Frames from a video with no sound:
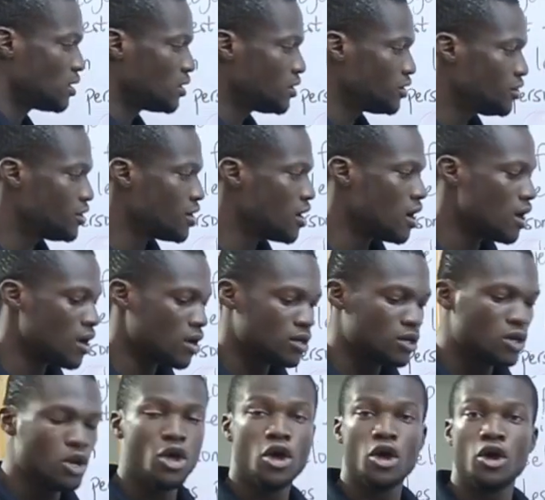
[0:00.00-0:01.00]
dans
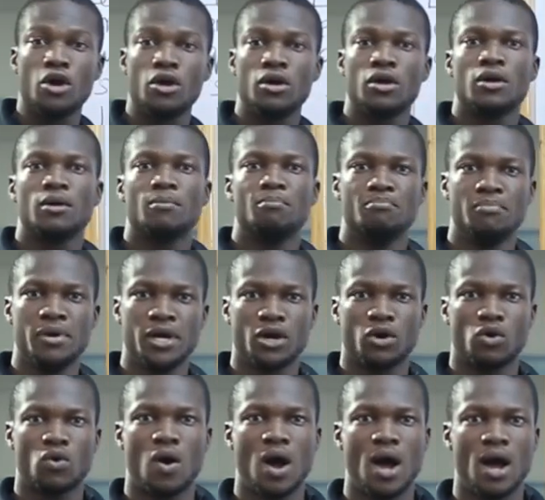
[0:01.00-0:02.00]
le
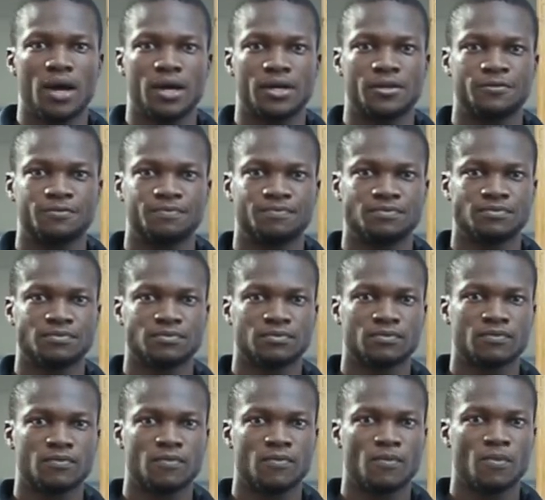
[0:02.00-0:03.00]
miroir.
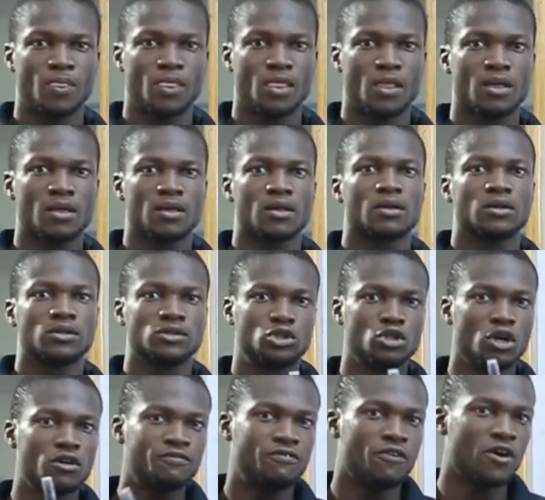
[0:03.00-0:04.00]

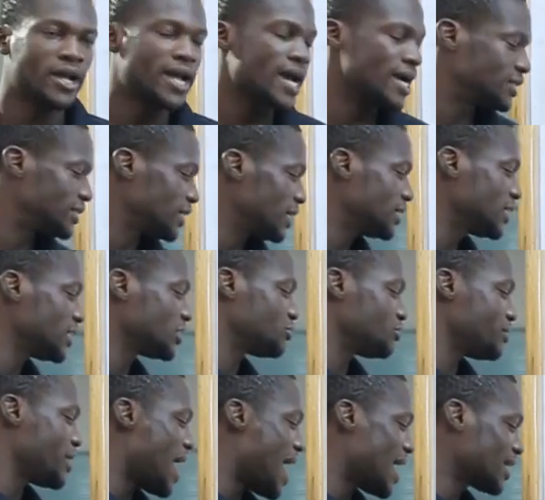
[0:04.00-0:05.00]
Don't forget, it is
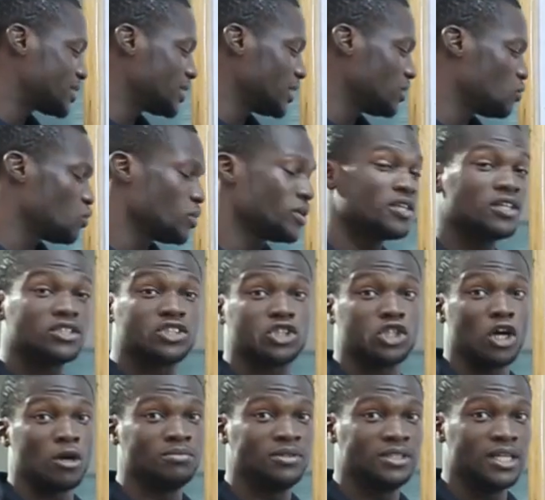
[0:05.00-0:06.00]
reacting with the
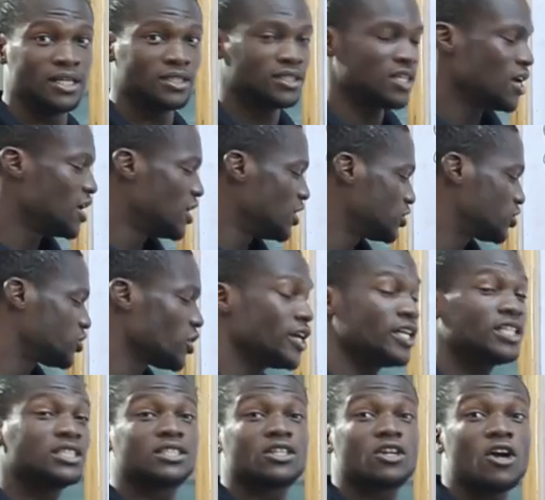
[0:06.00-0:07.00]
subject. So
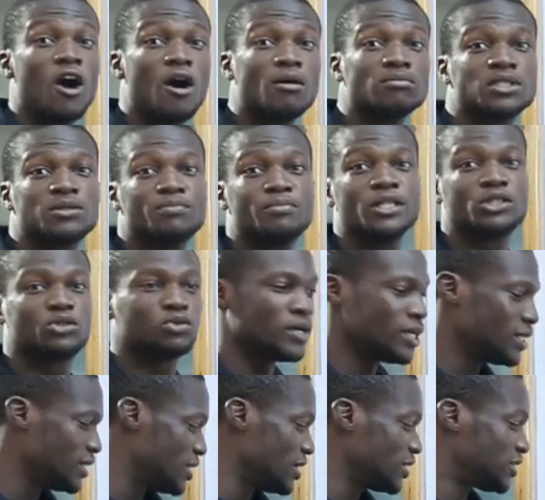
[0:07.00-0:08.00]
it comes
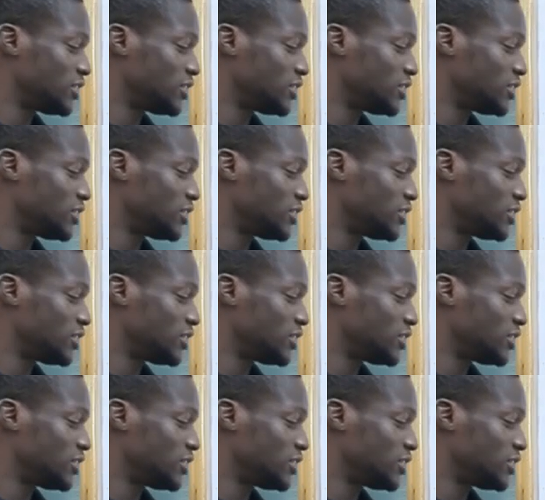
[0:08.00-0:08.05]
between the